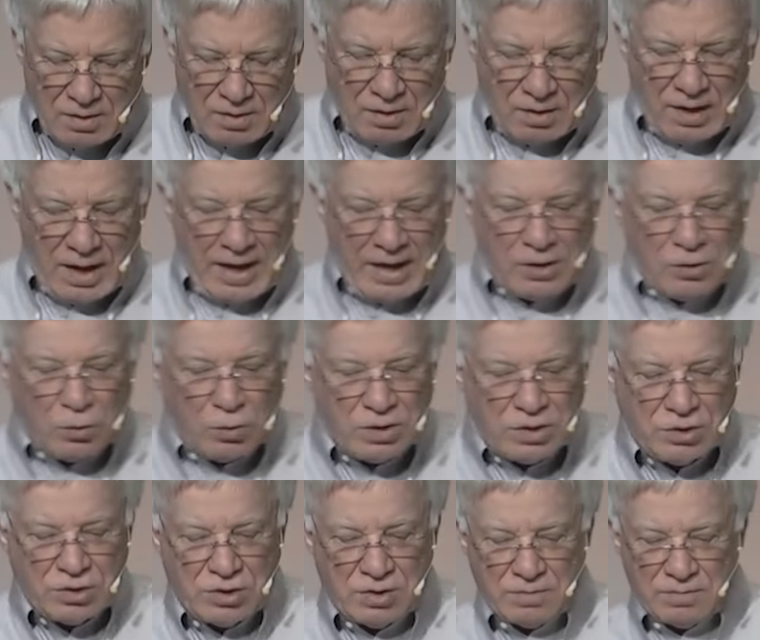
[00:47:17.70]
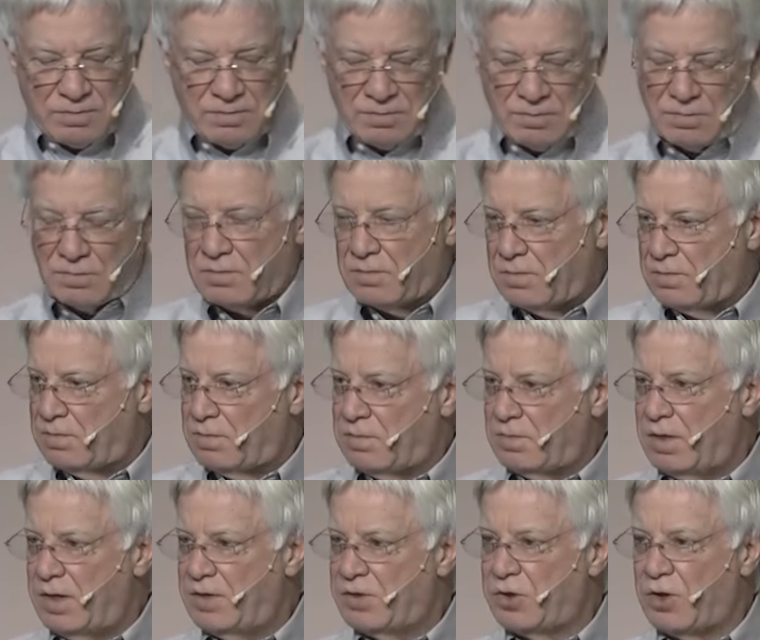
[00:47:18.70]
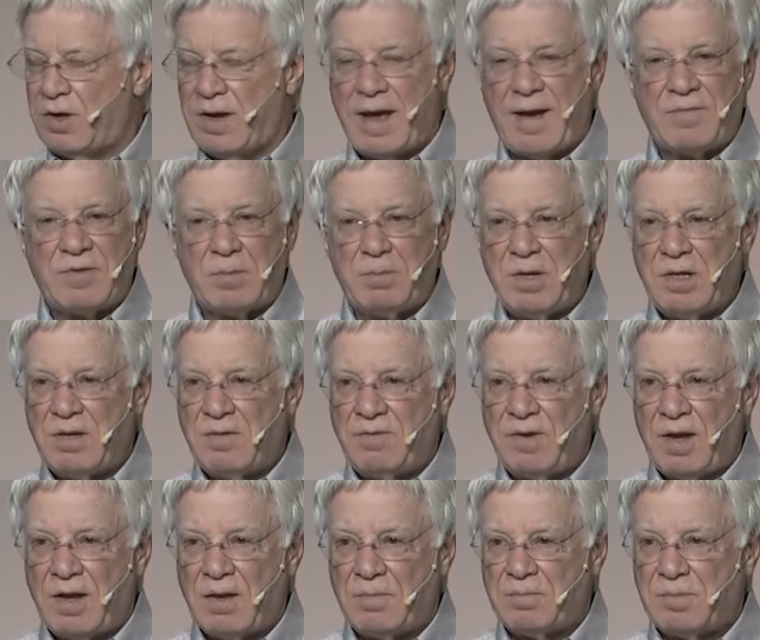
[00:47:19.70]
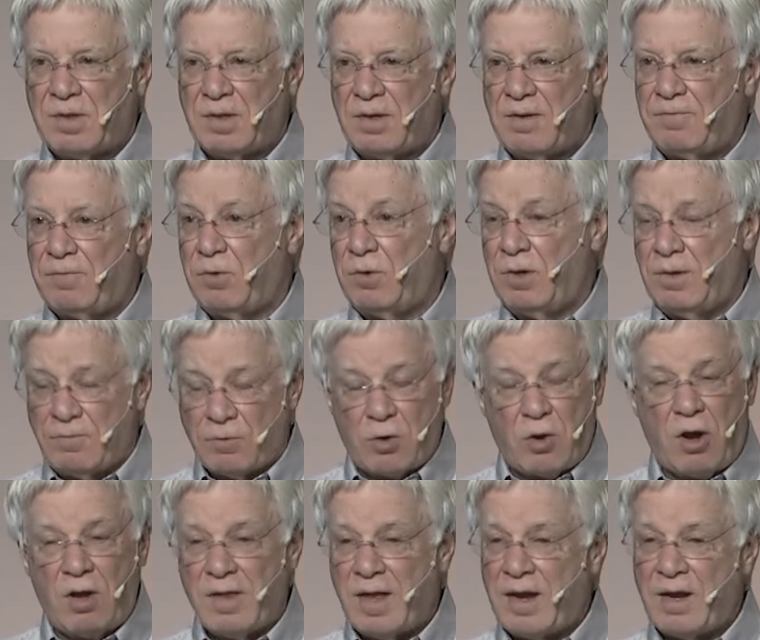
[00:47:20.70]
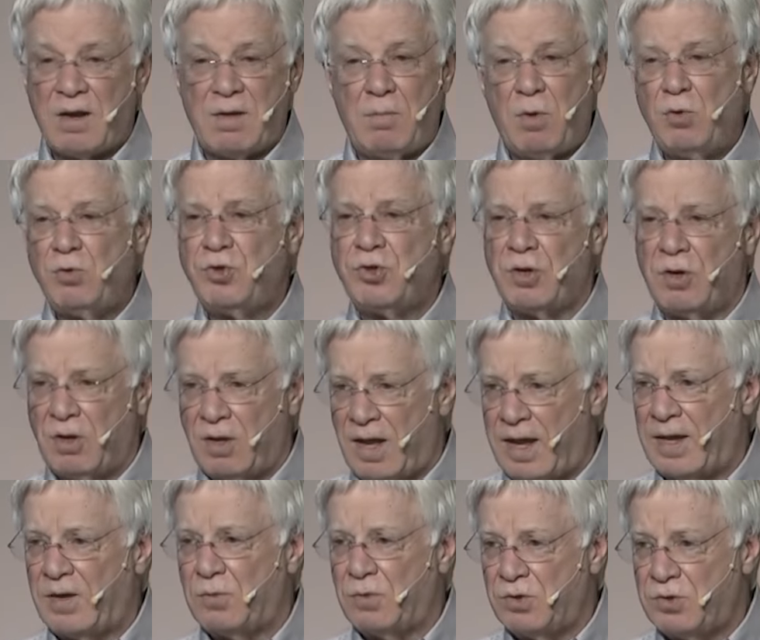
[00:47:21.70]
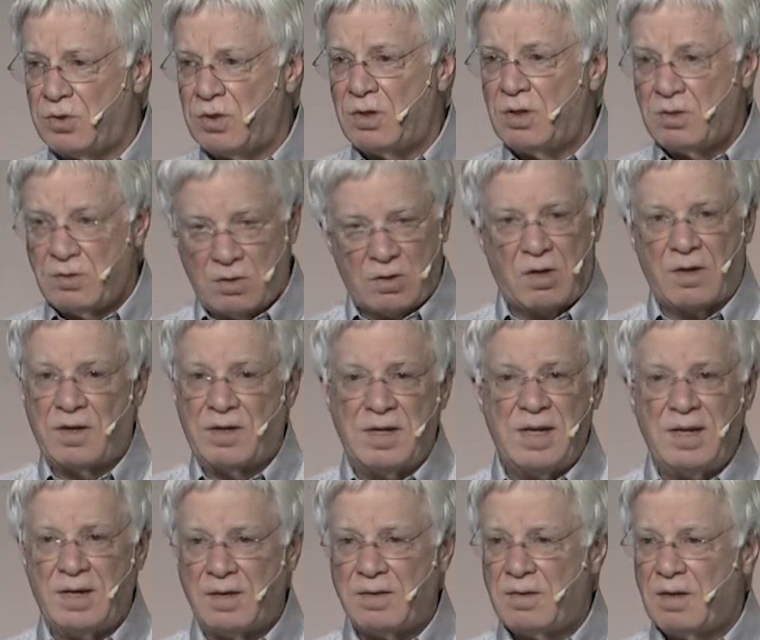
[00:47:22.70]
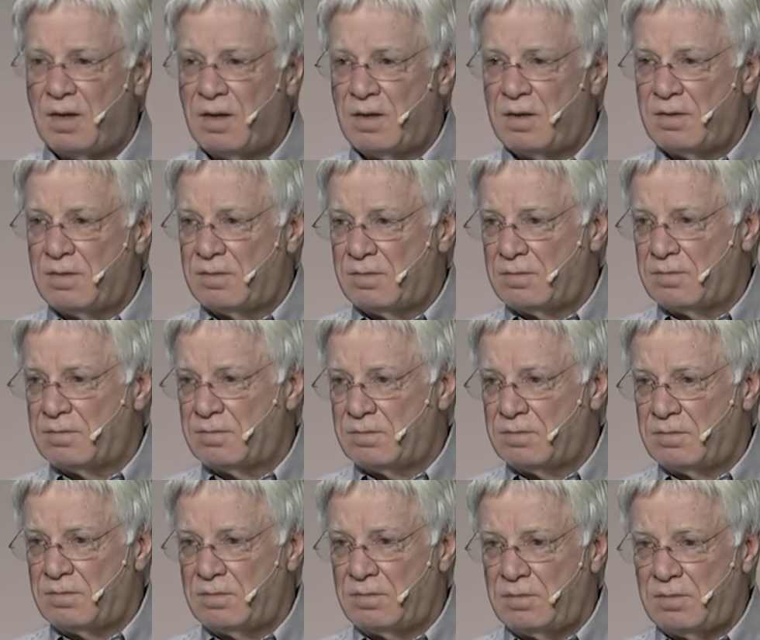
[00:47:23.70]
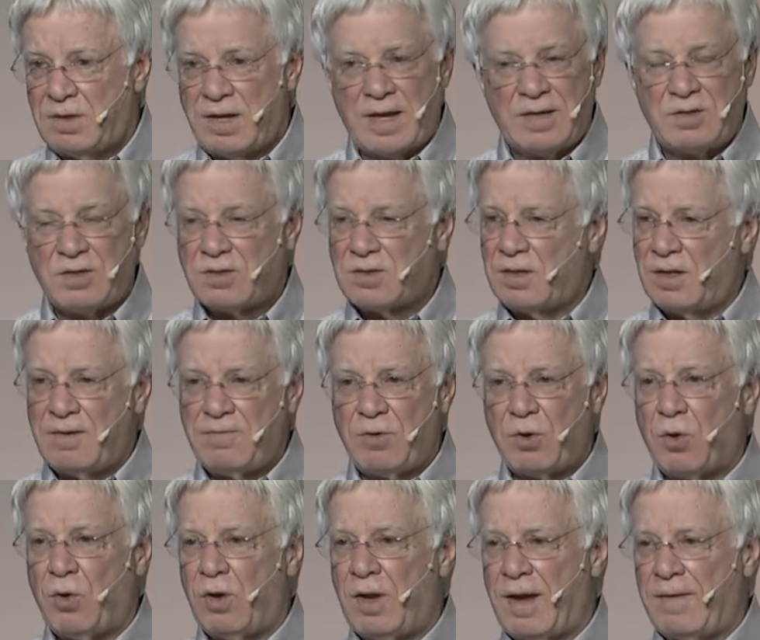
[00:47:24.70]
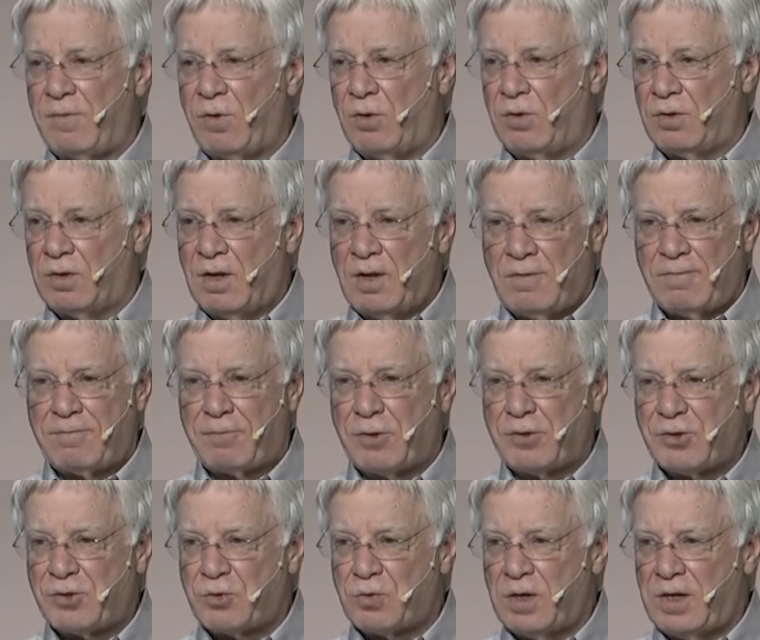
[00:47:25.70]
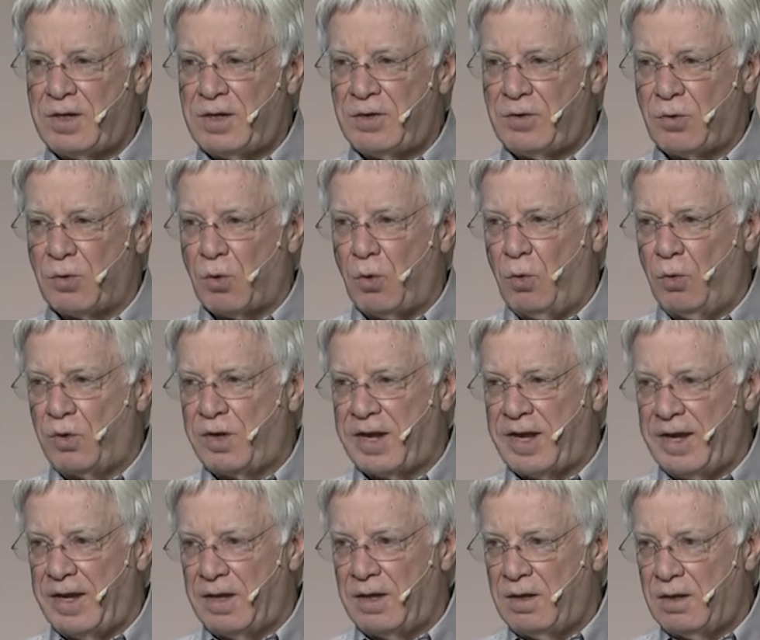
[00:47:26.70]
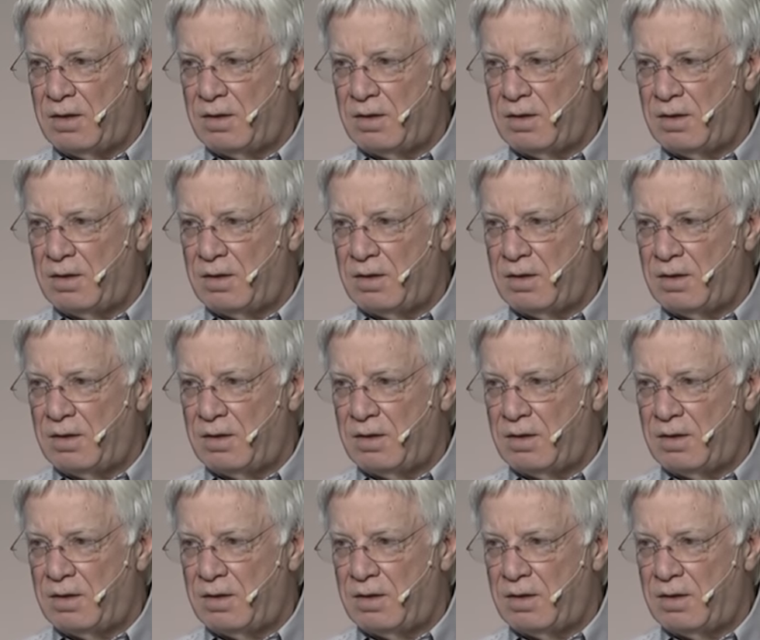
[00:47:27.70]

Language is going to have to be developed. And if you even call that an emotional language, you're going to need it. Can't just live your whole life going frustrated or okay,